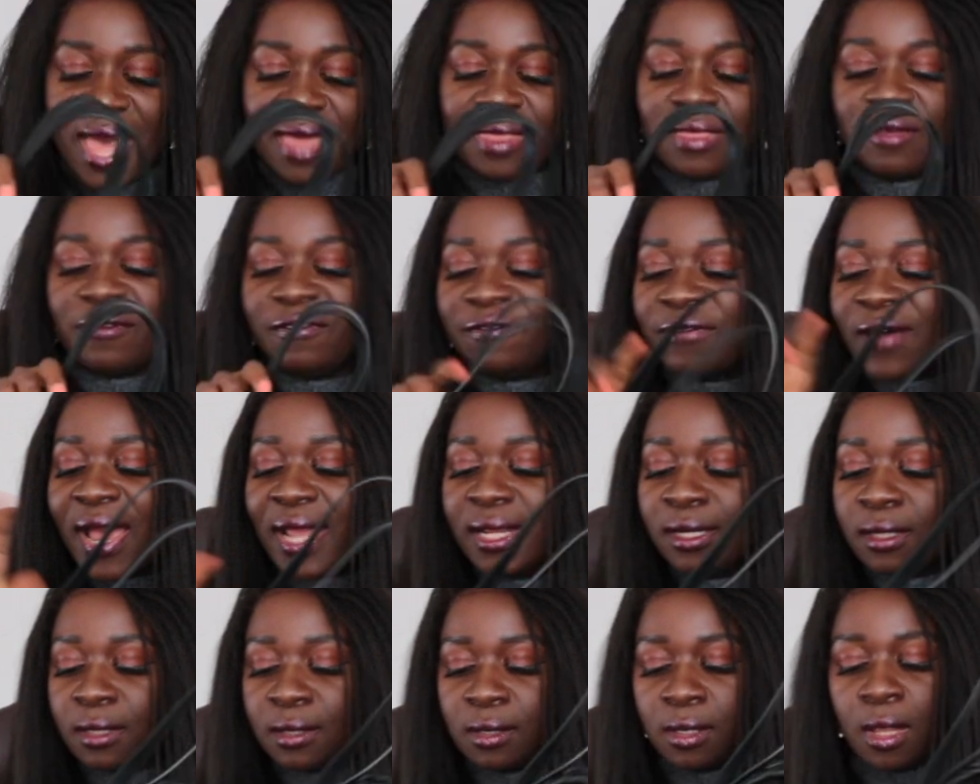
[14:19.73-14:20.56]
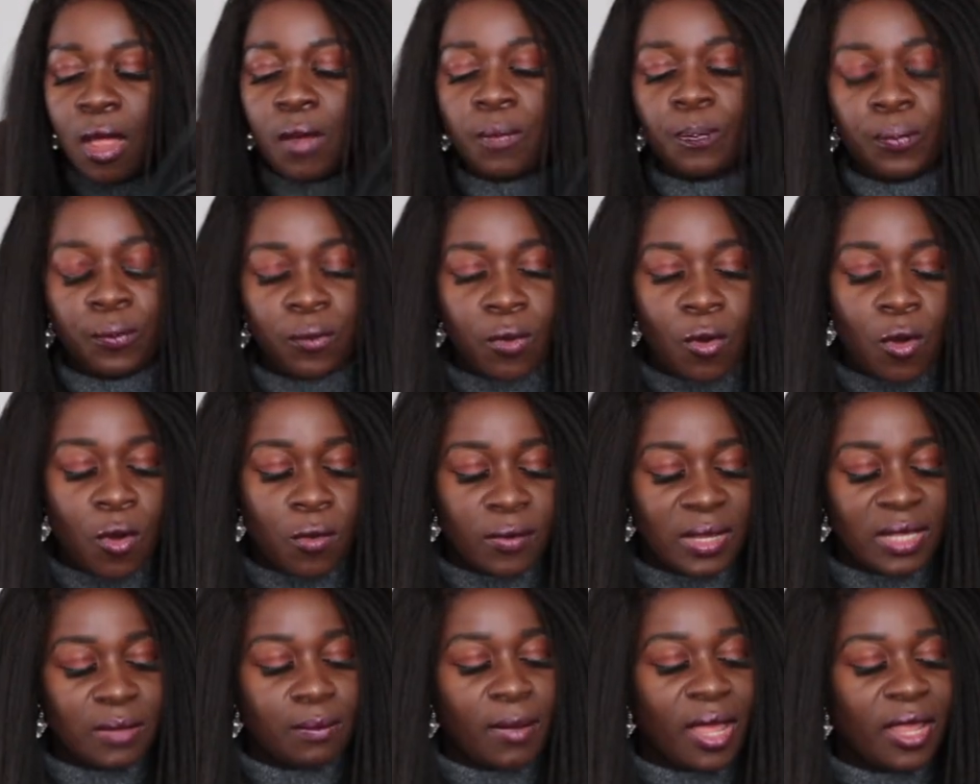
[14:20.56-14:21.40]
The final pro,
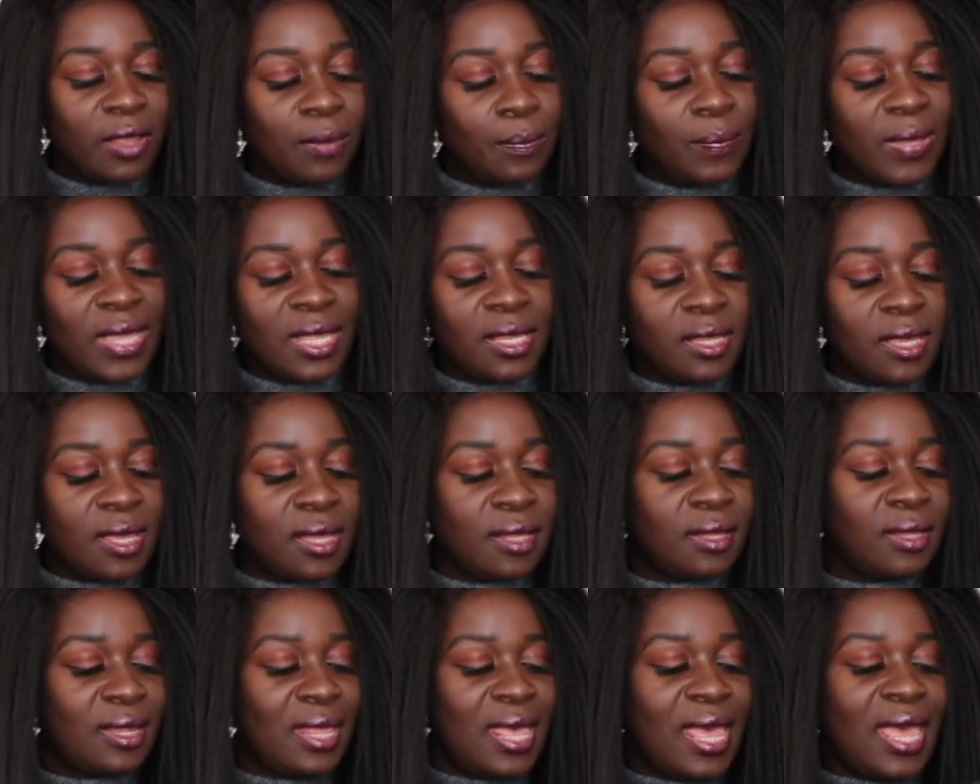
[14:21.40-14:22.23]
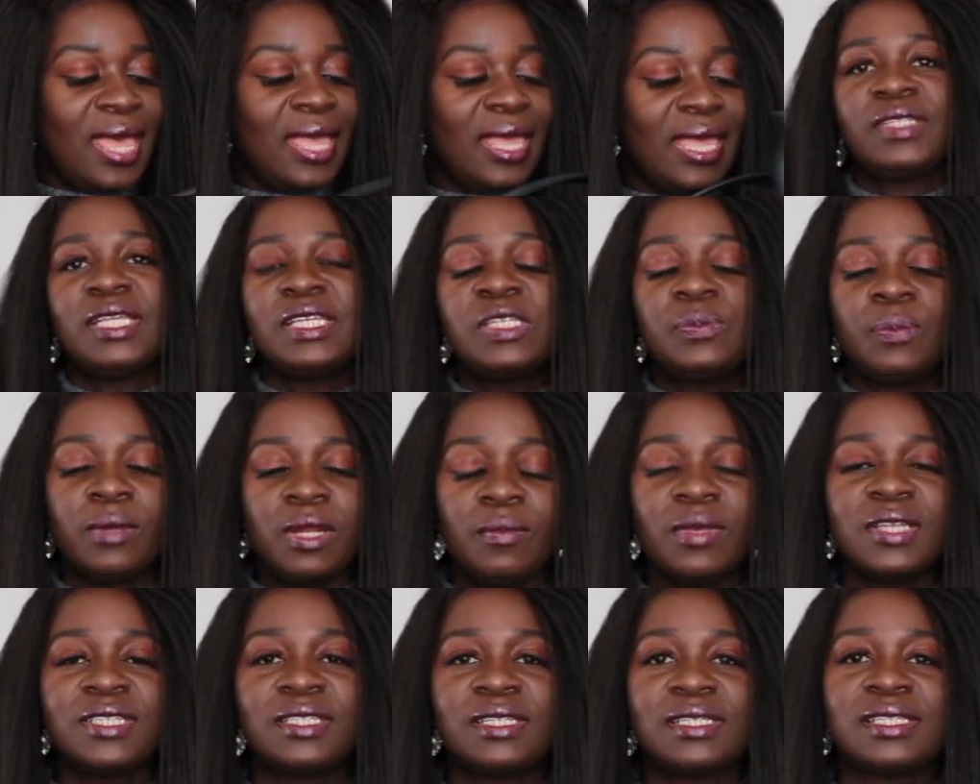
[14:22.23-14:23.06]
in my opinion, is pretty
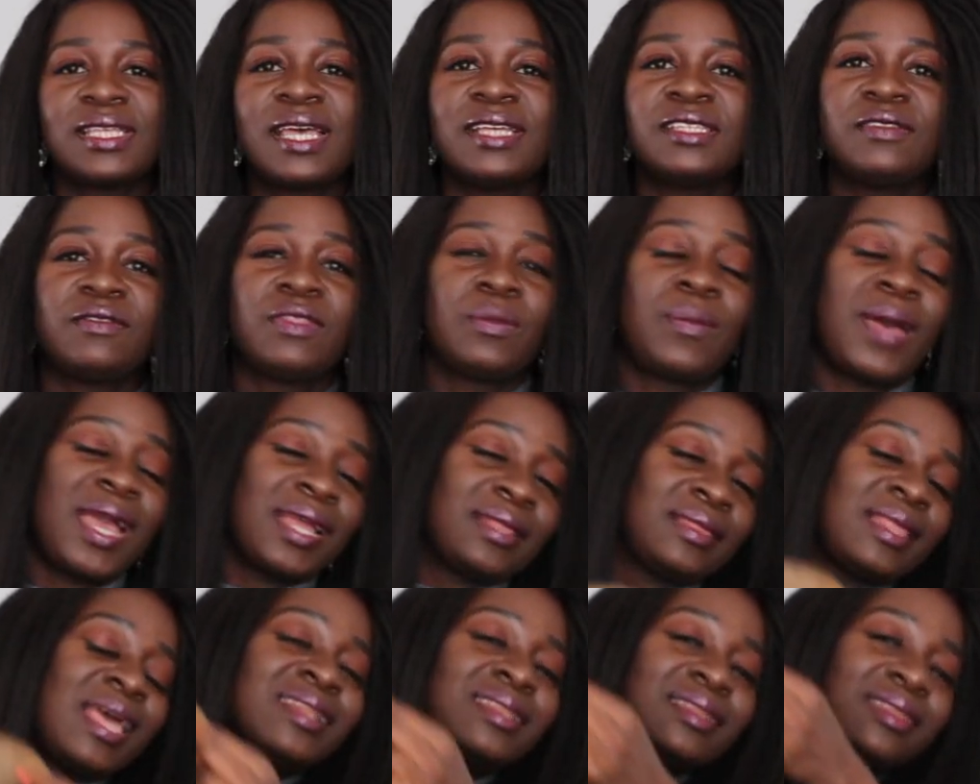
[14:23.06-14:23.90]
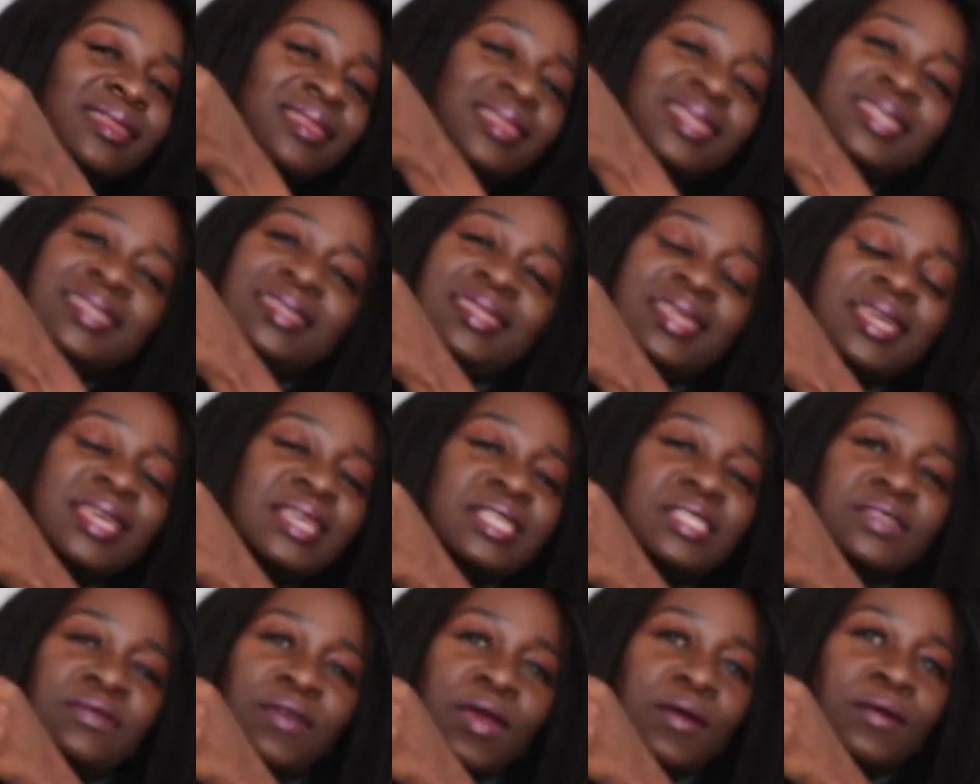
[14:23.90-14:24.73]
much the size of the bag. This thing
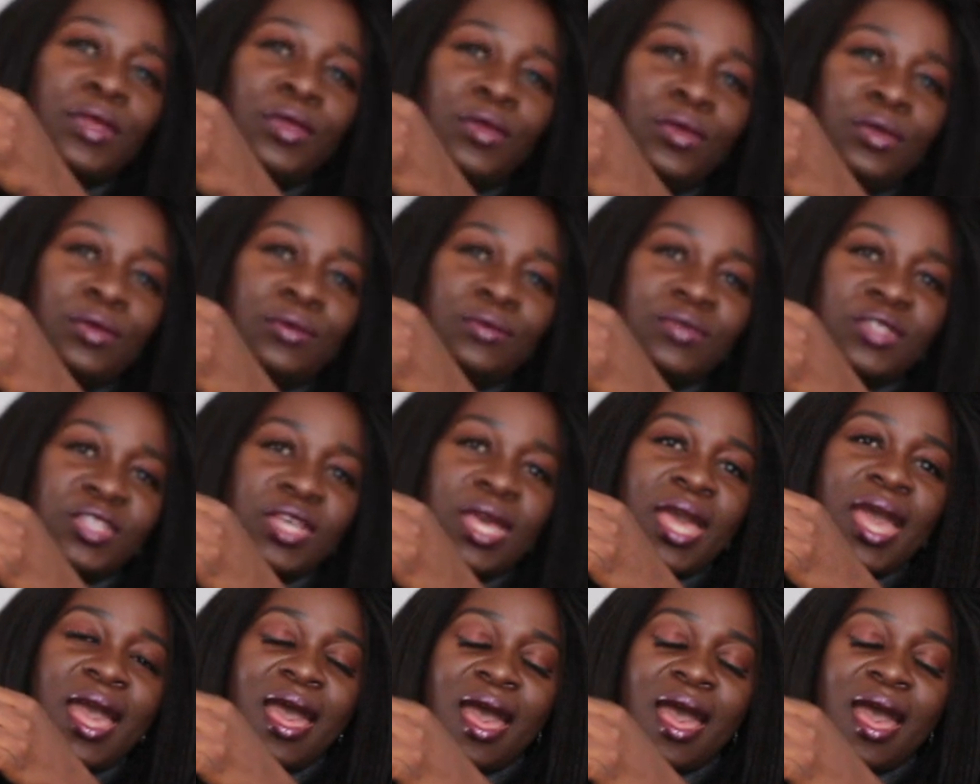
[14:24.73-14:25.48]
is very huge.